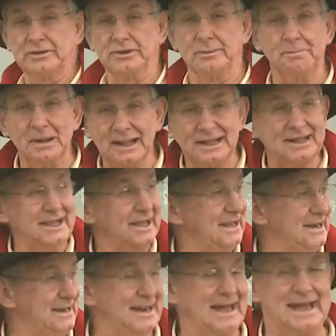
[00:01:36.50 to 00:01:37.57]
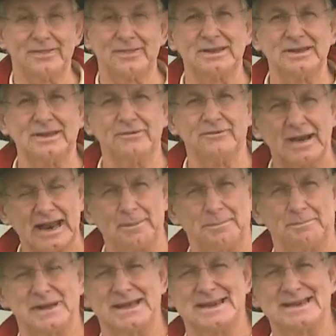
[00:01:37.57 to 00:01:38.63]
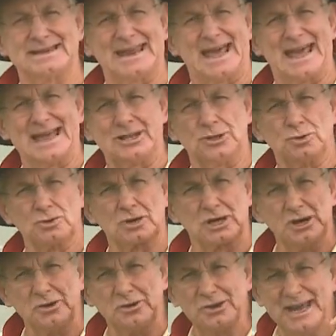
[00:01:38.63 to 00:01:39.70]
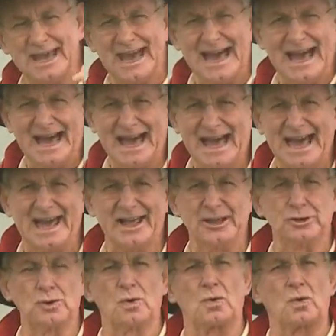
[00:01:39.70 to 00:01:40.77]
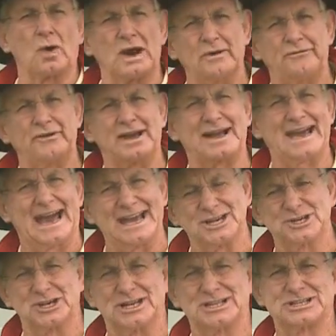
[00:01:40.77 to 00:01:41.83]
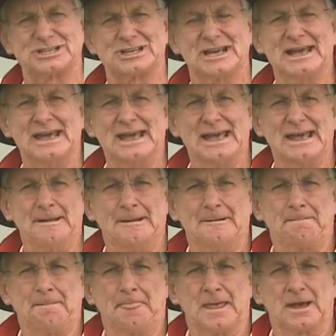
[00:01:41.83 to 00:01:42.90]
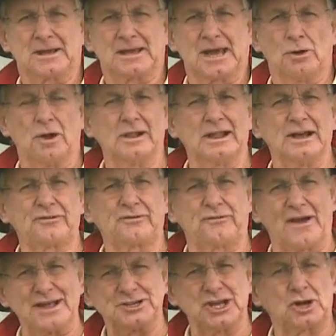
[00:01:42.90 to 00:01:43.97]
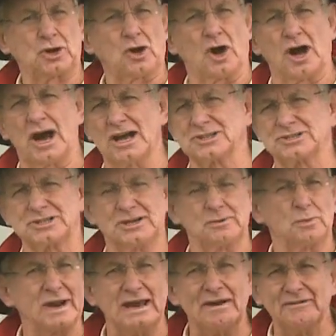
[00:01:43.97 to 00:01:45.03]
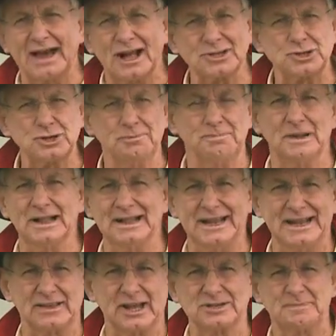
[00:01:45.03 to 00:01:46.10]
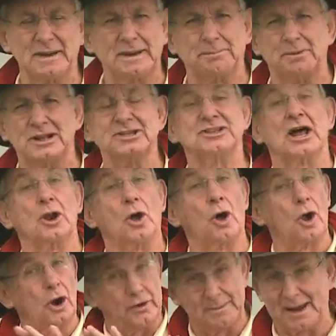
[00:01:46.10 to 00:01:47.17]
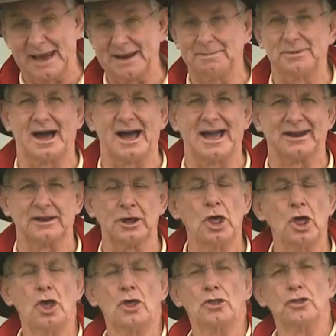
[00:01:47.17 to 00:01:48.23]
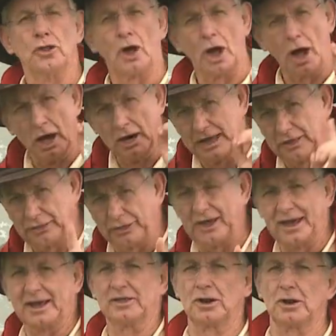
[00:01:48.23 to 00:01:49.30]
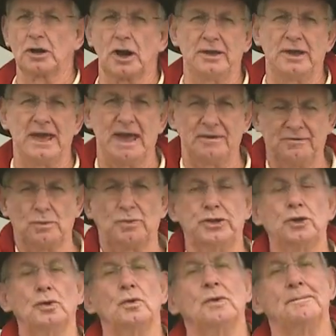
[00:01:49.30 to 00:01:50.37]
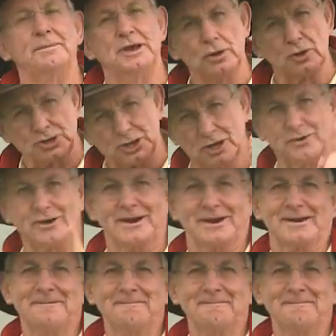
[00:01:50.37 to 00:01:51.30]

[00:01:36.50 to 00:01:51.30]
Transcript: the building and the development and your career and your qualifications, okay, all those fancy cars and whatever else you're building, those big buildings, they'll all remain behind. The only thing that'll go to heaven with you will be your children,